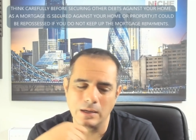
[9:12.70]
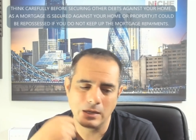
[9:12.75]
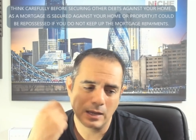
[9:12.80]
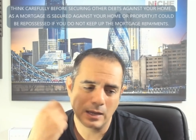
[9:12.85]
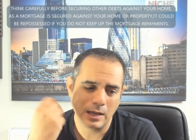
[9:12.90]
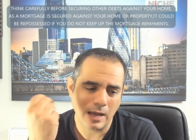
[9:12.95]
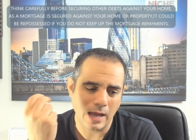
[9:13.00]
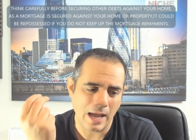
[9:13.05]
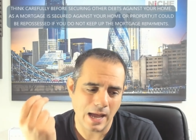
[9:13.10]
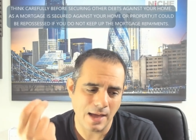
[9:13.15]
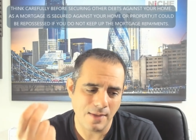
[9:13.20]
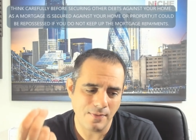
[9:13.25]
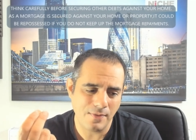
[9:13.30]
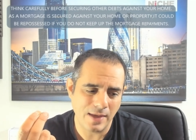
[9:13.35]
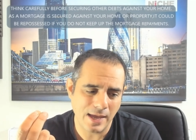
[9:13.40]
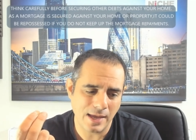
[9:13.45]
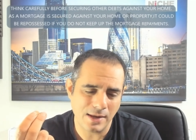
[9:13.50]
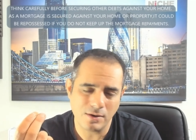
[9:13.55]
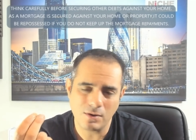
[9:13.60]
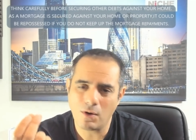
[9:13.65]
and
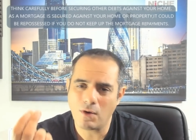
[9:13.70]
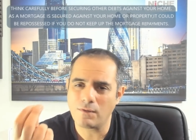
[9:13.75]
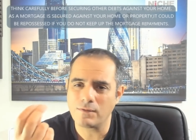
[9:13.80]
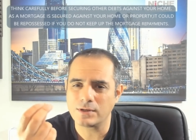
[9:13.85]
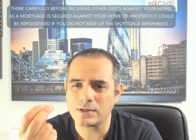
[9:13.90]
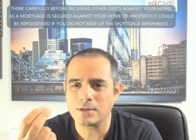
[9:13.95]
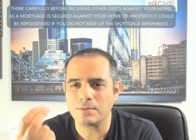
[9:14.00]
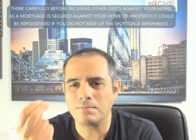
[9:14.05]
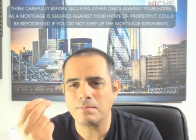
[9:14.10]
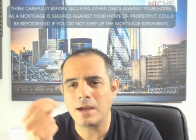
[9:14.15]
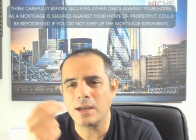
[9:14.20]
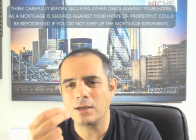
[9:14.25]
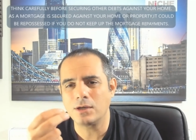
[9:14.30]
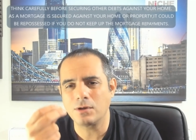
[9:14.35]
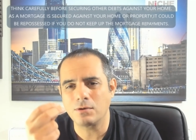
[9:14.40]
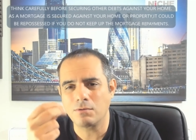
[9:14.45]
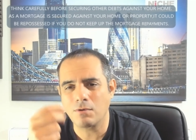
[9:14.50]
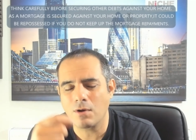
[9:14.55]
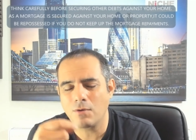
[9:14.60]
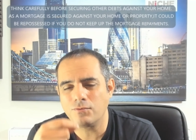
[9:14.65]
then obviously make
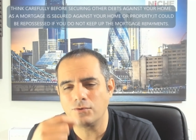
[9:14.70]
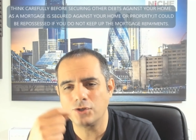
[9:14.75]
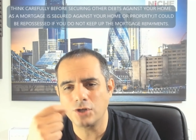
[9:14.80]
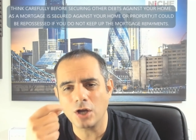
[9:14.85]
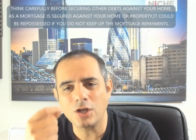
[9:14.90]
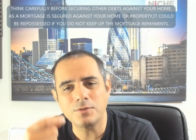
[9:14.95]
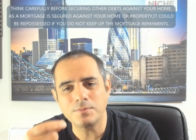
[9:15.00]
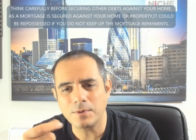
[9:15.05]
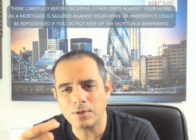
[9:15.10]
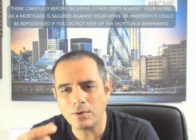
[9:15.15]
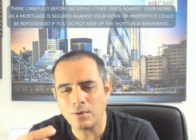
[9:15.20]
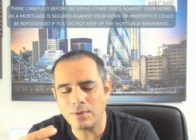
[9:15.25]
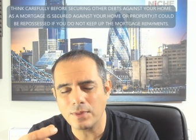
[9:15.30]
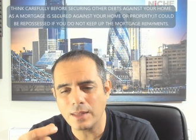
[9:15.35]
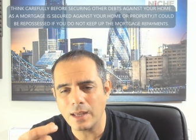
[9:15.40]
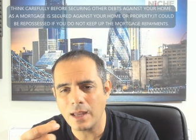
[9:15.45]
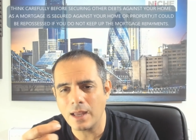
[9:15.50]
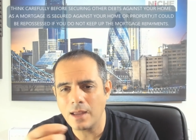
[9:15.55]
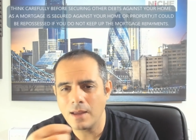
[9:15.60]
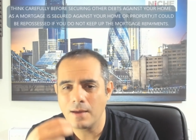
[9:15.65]
your own judgment on
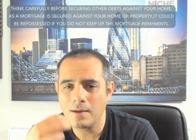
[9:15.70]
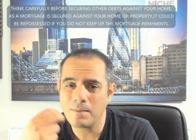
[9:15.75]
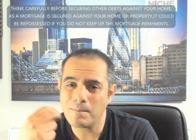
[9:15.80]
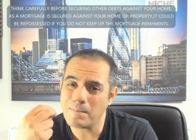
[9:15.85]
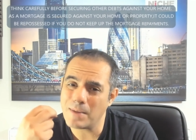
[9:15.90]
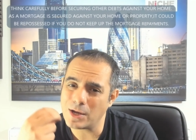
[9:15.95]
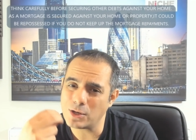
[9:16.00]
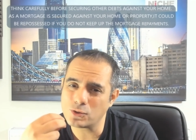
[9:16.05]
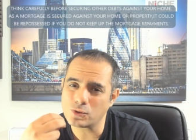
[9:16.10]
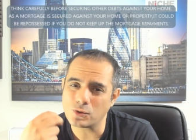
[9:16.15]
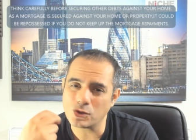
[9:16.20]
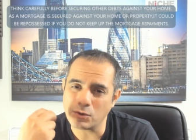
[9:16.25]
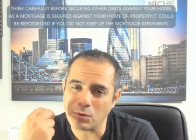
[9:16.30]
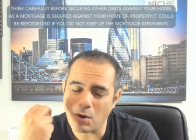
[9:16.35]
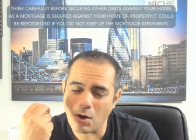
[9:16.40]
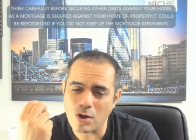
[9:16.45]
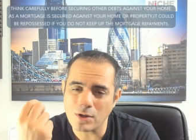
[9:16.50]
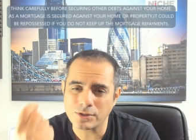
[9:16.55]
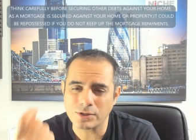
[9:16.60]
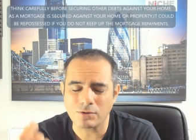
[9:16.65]
there. Make sure you
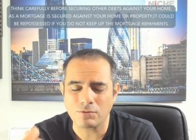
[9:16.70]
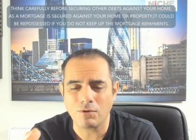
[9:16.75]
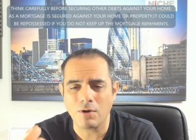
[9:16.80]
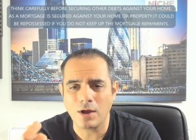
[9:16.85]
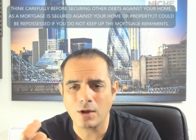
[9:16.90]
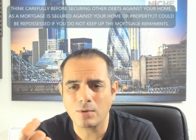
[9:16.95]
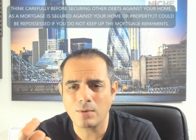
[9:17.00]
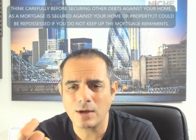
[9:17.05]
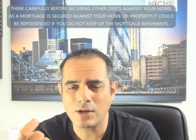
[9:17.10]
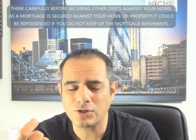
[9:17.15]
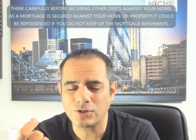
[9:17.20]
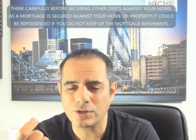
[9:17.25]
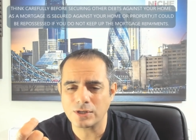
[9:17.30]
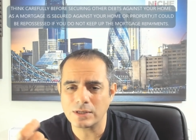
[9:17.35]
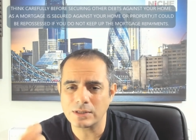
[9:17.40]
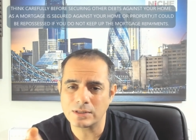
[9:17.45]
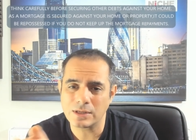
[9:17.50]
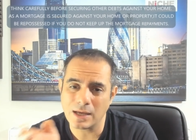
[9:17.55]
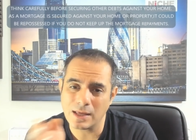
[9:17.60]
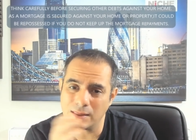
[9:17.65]
ask the right
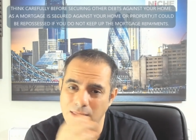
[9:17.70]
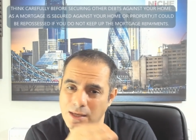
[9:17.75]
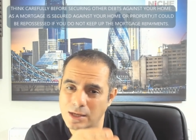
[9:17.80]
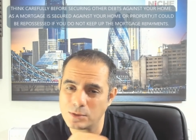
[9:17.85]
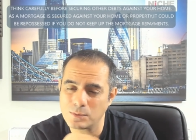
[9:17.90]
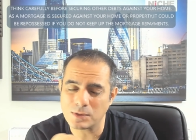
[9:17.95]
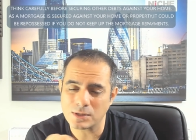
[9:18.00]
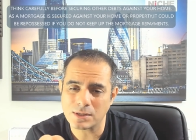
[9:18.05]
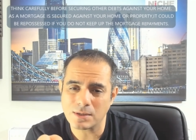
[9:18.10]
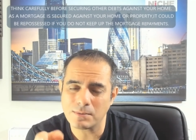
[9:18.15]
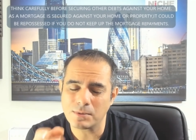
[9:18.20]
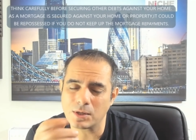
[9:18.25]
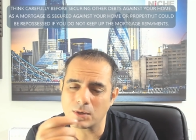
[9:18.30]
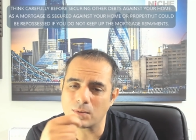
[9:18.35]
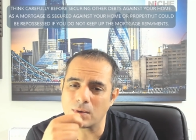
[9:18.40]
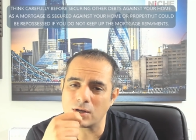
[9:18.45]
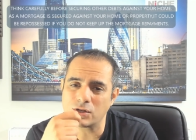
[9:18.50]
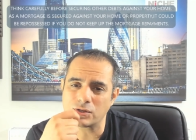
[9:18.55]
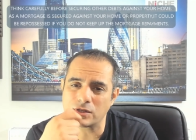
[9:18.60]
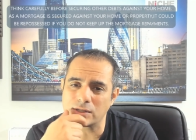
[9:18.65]
questions, and these were some of the
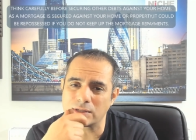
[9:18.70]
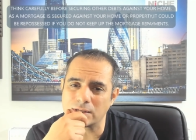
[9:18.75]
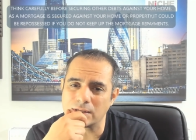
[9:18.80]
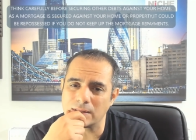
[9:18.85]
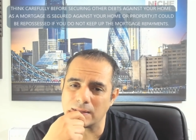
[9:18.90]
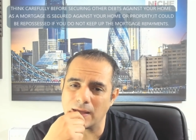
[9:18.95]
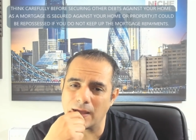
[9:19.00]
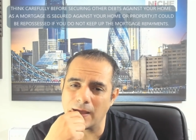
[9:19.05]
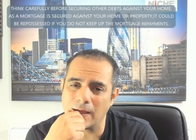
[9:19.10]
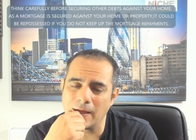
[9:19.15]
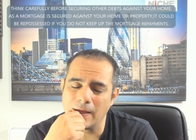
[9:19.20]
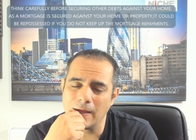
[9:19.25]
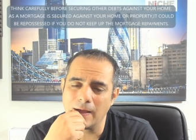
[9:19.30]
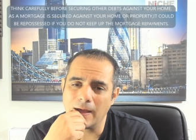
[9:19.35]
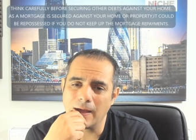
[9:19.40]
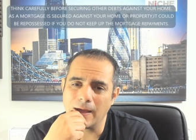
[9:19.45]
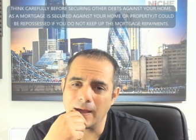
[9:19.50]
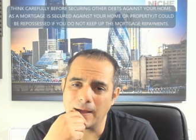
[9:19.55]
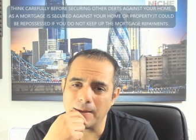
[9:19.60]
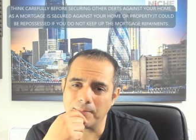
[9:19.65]
questions in there,
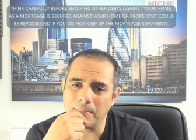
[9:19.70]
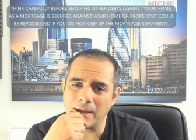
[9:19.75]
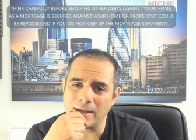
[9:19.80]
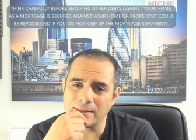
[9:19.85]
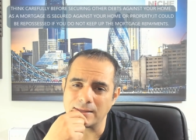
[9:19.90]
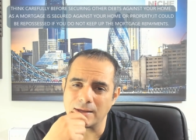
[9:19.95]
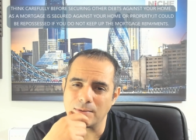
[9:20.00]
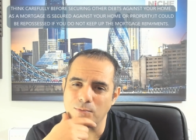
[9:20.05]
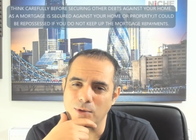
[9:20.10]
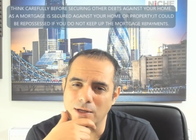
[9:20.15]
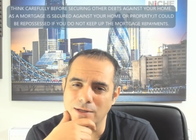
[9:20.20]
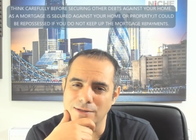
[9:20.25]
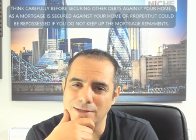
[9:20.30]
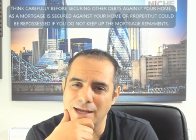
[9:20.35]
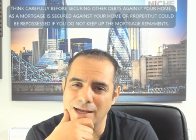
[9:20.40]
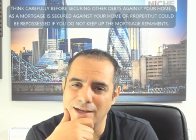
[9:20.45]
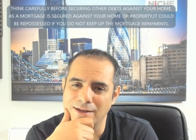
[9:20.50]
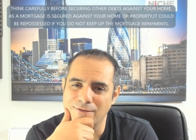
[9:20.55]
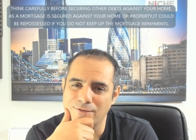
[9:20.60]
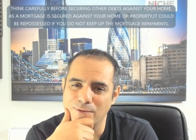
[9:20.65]
and then we can
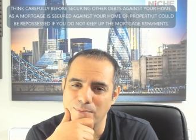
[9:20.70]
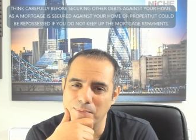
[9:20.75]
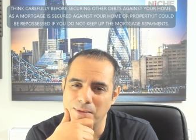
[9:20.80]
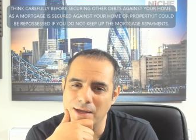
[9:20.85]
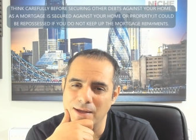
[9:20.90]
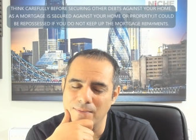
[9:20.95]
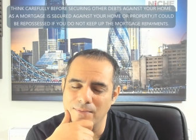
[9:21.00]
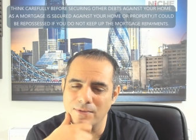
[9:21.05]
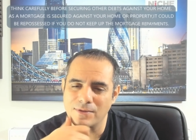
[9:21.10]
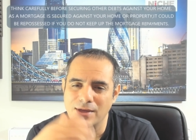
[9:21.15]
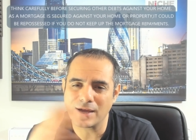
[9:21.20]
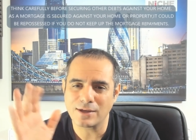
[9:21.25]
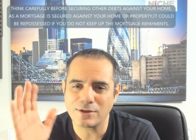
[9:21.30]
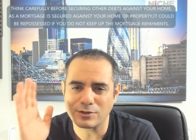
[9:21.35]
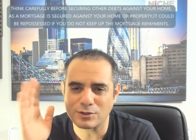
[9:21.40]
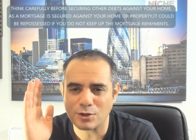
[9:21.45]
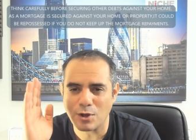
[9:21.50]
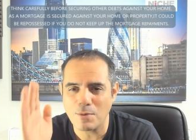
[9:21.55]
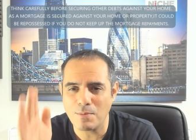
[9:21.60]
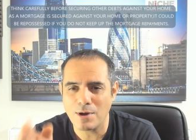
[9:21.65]
take it from there. Thank you
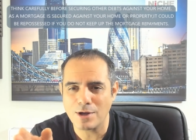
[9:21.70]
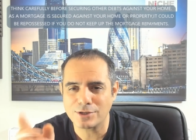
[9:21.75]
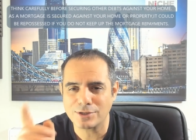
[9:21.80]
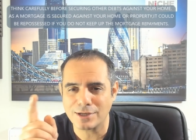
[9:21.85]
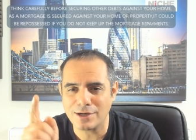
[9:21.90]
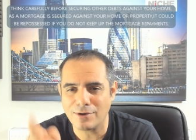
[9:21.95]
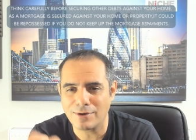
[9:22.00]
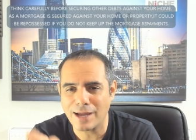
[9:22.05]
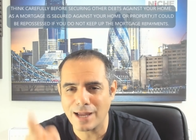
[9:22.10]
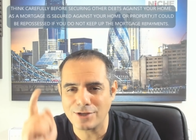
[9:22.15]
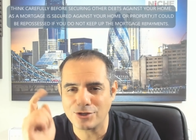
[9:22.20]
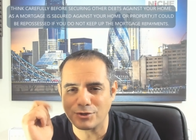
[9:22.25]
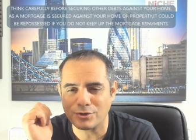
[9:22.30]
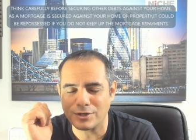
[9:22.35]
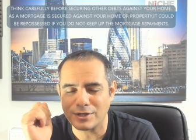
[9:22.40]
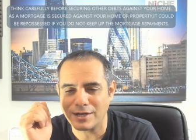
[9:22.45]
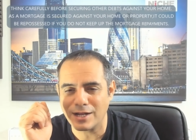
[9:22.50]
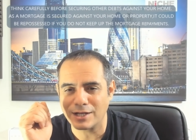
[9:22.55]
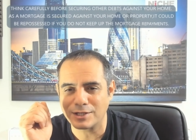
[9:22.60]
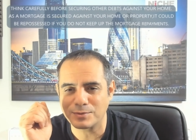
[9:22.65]
so much, and I'll catch you on the
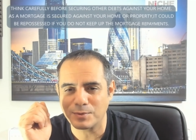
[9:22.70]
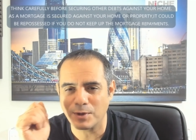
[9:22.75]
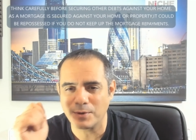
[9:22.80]
next one.